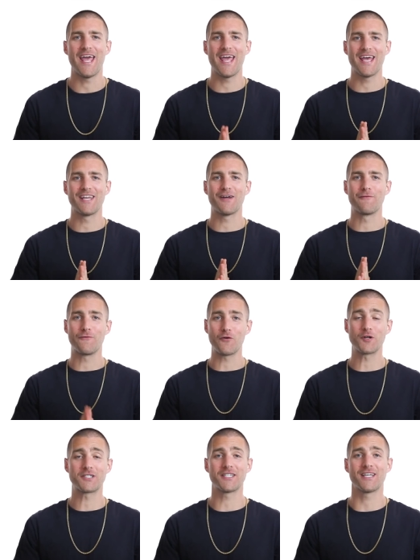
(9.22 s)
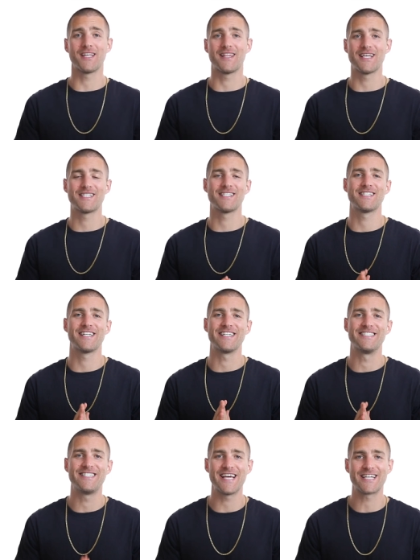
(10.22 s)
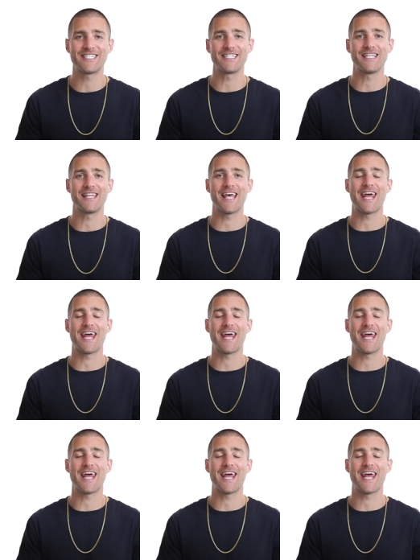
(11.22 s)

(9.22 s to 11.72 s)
And unfortunately, this is an addiction